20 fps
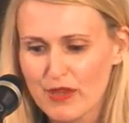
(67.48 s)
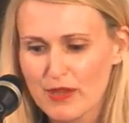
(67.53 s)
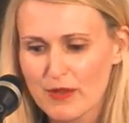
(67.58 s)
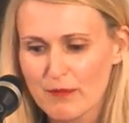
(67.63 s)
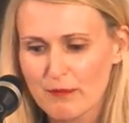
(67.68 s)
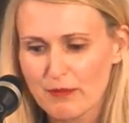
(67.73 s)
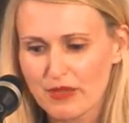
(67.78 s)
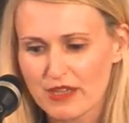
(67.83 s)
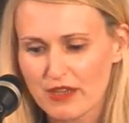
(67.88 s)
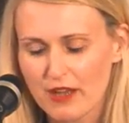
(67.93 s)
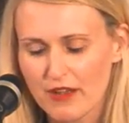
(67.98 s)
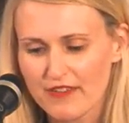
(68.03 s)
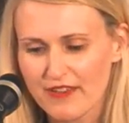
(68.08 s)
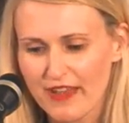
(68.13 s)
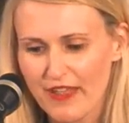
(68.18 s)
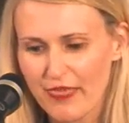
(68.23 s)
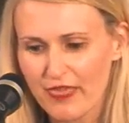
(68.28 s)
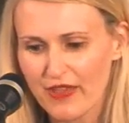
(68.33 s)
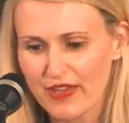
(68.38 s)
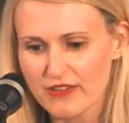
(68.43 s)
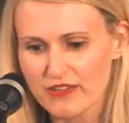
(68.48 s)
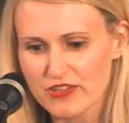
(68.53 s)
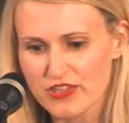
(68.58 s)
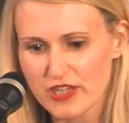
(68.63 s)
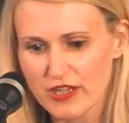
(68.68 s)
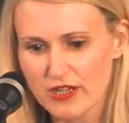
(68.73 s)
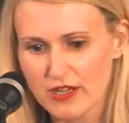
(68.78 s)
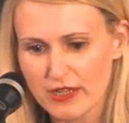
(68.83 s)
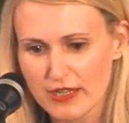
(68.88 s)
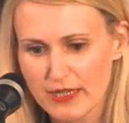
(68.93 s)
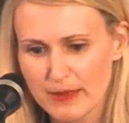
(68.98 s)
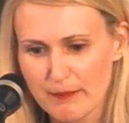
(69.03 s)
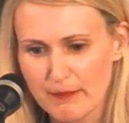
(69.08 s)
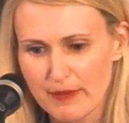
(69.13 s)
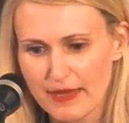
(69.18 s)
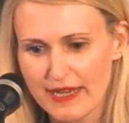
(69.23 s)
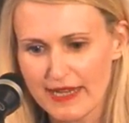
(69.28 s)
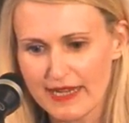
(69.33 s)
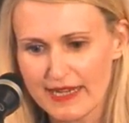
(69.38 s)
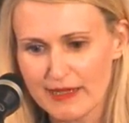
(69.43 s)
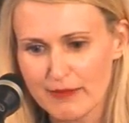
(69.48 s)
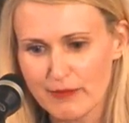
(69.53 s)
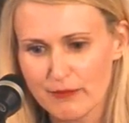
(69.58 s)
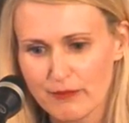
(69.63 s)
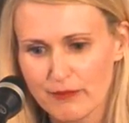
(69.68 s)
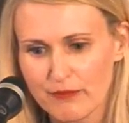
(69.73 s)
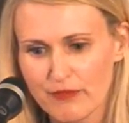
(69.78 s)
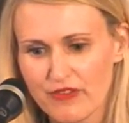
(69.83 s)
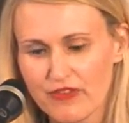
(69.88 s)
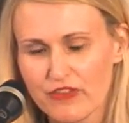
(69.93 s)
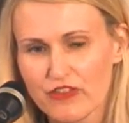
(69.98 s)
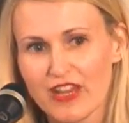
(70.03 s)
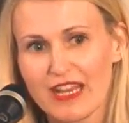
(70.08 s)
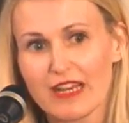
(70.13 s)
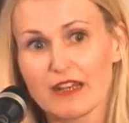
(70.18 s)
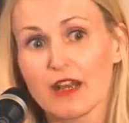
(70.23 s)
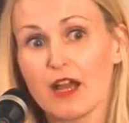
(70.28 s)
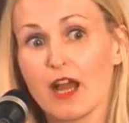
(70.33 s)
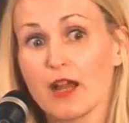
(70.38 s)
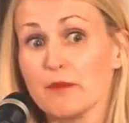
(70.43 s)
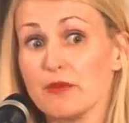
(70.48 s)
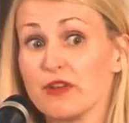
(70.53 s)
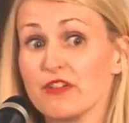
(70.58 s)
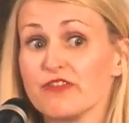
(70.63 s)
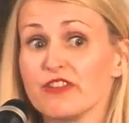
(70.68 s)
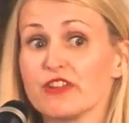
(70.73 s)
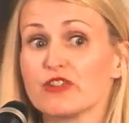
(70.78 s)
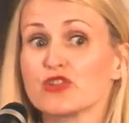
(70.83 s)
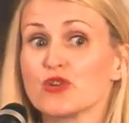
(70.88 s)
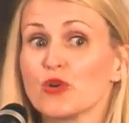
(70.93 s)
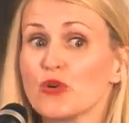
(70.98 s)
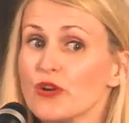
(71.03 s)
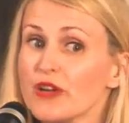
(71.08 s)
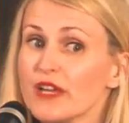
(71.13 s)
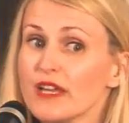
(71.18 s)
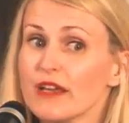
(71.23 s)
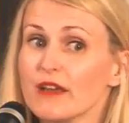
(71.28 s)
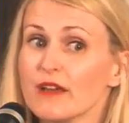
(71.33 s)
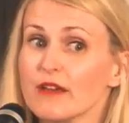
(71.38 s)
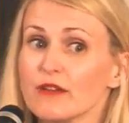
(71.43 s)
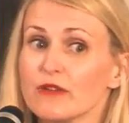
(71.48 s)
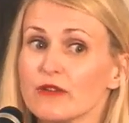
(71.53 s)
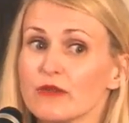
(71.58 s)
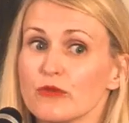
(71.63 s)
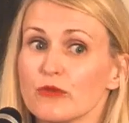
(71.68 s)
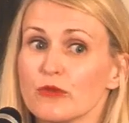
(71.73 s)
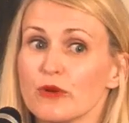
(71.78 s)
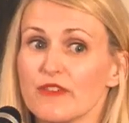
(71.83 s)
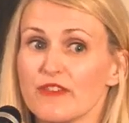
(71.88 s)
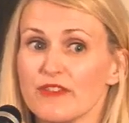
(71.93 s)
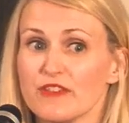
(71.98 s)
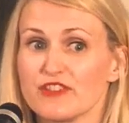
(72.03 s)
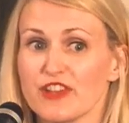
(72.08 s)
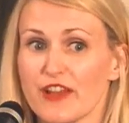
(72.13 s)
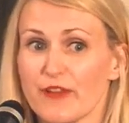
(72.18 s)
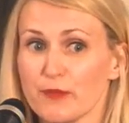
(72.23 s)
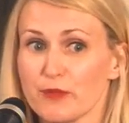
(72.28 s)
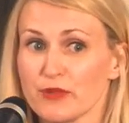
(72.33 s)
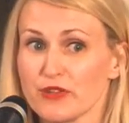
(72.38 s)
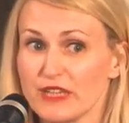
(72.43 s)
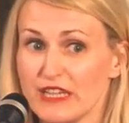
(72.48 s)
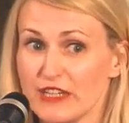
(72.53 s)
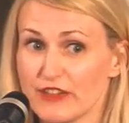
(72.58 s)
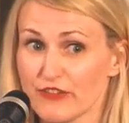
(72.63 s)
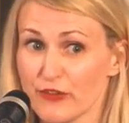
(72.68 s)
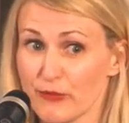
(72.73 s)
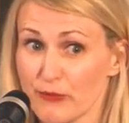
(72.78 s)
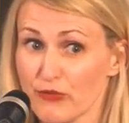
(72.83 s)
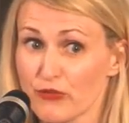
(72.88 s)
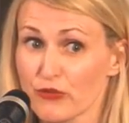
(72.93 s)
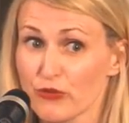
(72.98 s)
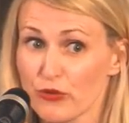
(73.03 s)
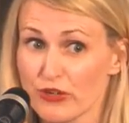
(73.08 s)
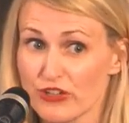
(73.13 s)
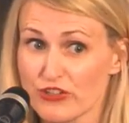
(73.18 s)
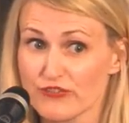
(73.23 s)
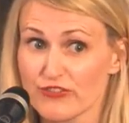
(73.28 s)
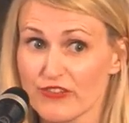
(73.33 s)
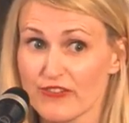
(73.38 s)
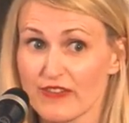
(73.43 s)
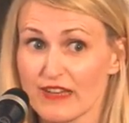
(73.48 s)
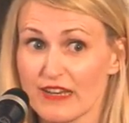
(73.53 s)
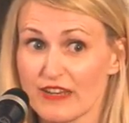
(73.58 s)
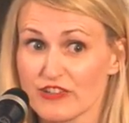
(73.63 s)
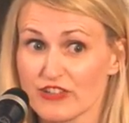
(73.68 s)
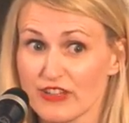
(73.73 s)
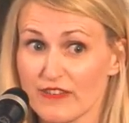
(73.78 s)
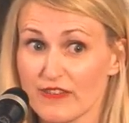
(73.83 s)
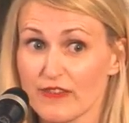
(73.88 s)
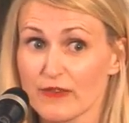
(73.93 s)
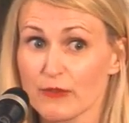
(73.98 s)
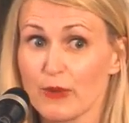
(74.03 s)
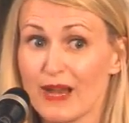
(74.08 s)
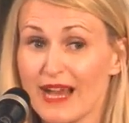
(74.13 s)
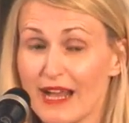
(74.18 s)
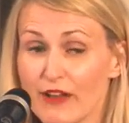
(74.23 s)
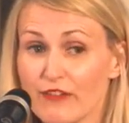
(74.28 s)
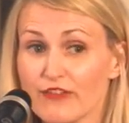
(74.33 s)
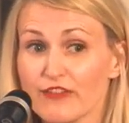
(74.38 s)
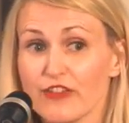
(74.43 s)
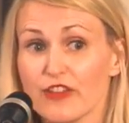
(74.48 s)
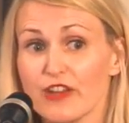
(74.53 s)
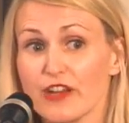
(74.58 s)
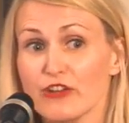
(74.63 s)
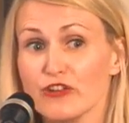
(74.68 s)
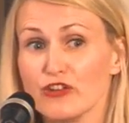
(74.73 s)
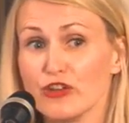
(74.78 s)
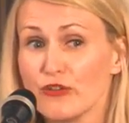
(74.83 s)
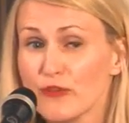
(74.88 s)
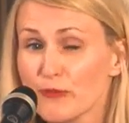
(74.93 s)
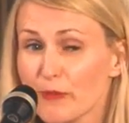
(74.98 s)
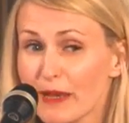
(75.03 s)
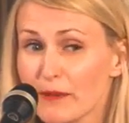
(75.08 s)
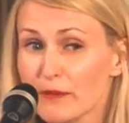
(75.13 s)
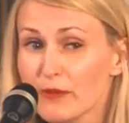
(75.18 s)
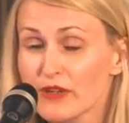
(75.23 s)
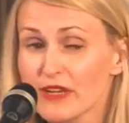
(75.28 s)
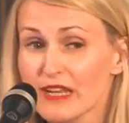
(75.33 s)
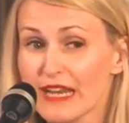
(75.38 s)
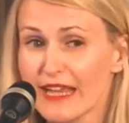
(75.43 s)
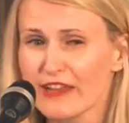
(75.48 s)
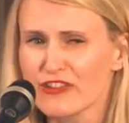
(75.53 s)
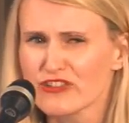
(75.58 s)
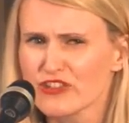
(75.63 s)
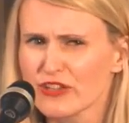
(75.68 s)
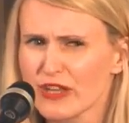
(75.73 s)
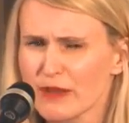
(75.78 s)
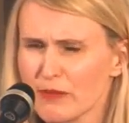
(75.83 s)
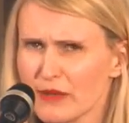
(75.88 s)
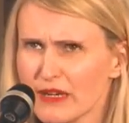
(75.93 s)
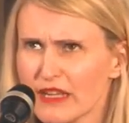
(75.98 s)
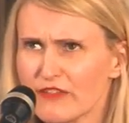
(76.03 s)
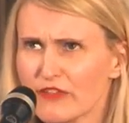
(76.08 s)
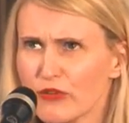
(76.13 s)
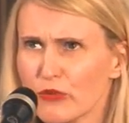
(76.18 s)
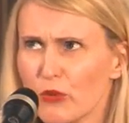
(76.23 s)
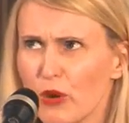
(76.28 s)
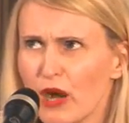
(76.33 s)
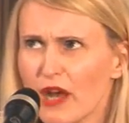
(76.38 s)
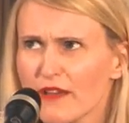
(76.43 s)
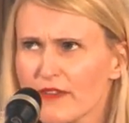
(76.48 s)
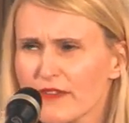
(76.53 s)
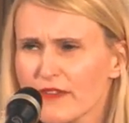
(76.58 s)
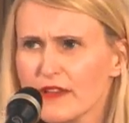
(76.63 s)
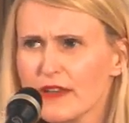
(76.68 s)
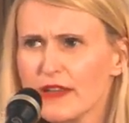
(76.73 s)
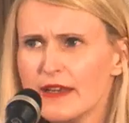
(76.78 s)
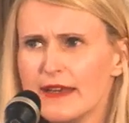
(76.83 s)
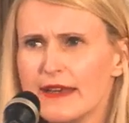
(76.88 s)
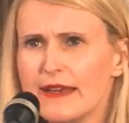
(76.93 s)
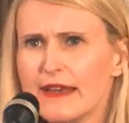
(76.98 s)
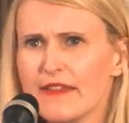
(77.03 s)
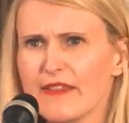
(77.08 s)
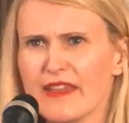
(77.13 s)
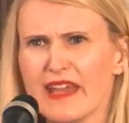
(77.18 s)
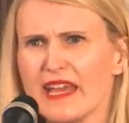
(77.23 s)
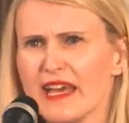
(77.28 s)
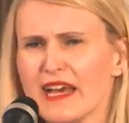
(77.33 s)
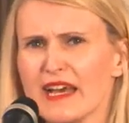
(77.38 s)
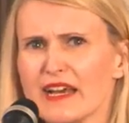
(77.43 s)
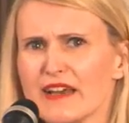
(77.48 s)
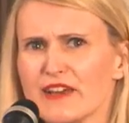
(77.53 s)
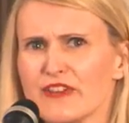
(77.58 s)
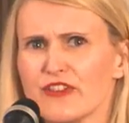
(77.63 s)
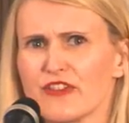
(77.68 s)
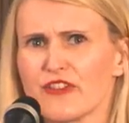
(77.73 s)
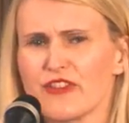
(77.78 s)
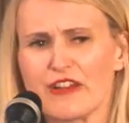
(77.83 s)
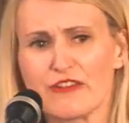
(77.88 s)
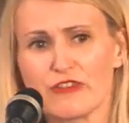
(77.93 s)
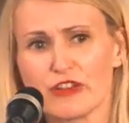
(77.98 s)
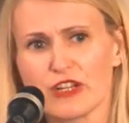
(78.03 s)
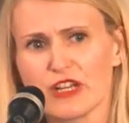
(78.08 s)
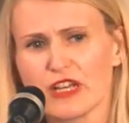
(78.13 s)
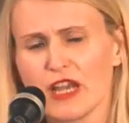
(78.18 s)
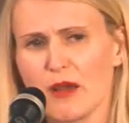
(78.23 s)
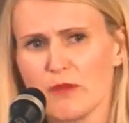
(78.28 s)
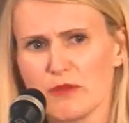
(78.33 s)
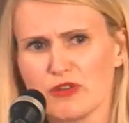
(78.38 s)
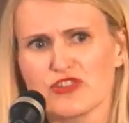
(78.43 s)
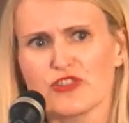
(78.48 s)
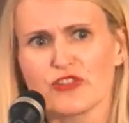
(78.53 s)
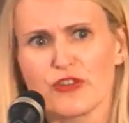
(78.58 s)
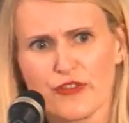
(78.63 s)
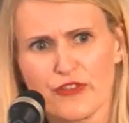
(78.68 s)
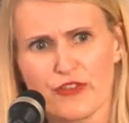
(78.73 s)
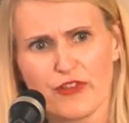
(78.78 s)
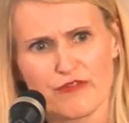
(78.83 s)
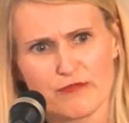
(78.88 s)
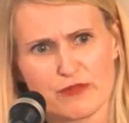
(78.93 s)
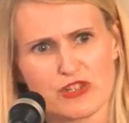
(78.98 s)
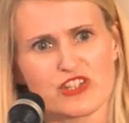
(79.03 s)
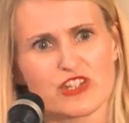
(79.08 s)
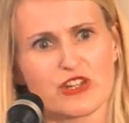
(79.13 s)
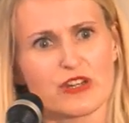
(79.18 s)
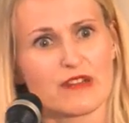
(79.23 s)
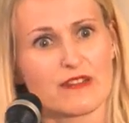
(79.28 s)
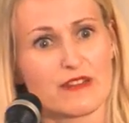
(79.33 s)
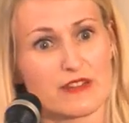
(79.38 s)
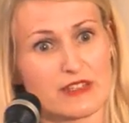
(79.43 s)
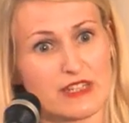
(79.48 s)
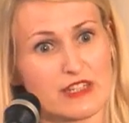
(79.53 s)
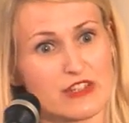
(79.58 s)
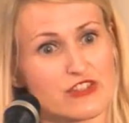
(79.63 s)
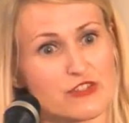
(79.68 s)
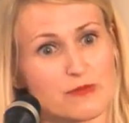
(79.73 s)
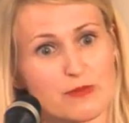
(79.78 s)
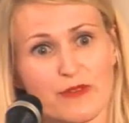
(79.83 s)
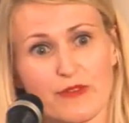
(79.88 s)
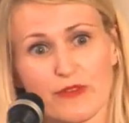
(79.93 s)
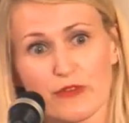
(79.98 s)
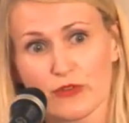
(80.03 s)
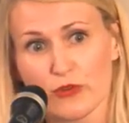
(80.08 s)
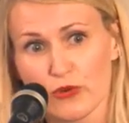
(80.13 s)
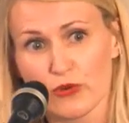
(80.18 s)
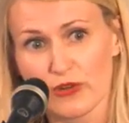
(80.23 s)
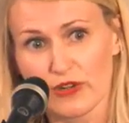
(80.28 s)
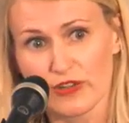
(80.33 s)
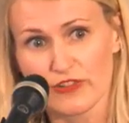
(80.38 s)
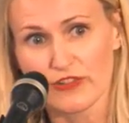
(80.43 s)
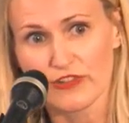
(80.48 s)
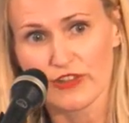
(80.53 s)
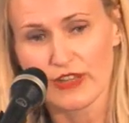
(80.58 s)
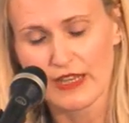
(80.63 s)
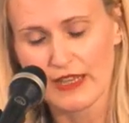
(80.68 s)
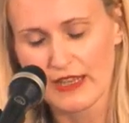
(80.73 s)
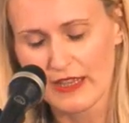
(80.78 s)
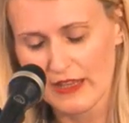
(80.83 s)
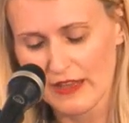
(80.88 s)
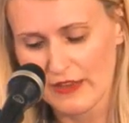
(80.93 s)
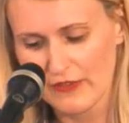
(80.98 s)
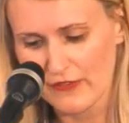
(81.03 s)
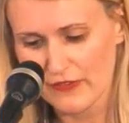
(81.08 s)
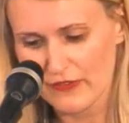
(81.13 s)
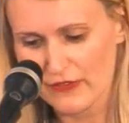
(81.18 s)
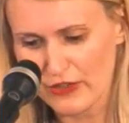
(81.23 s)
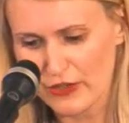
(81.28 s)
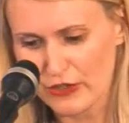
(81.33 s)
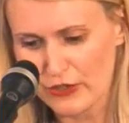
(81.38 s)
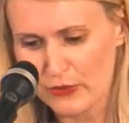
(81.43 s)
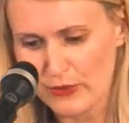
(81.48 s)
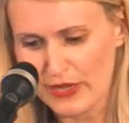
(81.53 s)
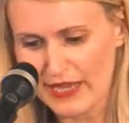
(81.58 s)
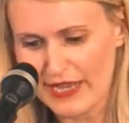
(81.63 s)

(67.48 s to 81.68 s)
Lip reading: Because at that time, the State Library of Victoria was in desperate need of some storage facilities as well for their newspaper collection, I believe it was. They had several kilometres of material that needed to be stored. So